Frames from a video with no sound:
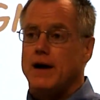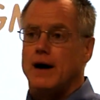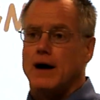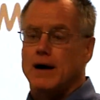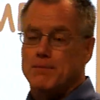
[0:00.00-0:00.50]

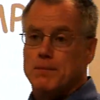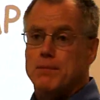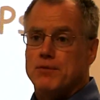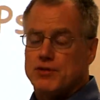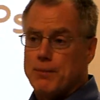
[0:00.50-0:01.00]
uh,
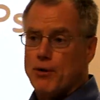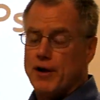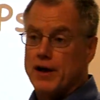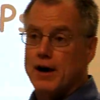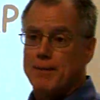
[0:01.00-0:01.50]

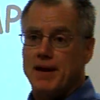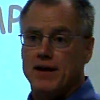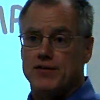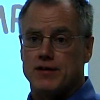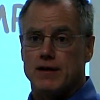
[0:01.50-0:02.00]
supporting
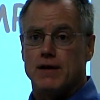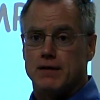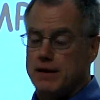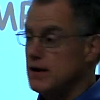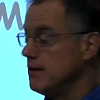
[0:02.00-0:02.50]
companies
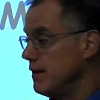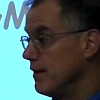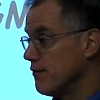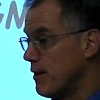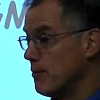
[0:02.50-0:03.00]
in,
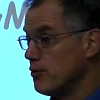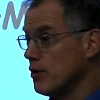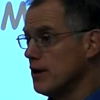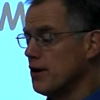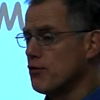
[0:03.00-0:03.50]
in the
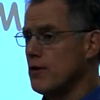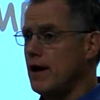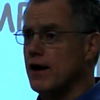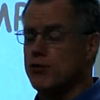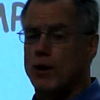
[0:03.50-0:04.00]
pharmaceutical
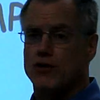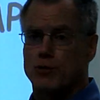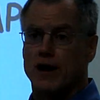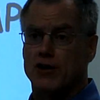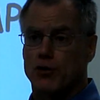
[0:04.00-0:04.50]
industry, as well as
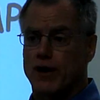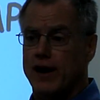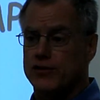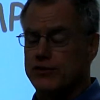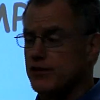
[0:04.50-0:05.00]
regulatory
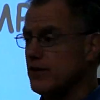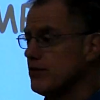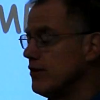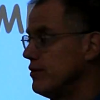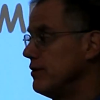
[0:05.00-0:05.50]
agencies
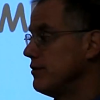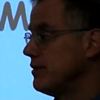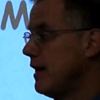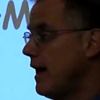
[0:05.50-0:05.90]
such as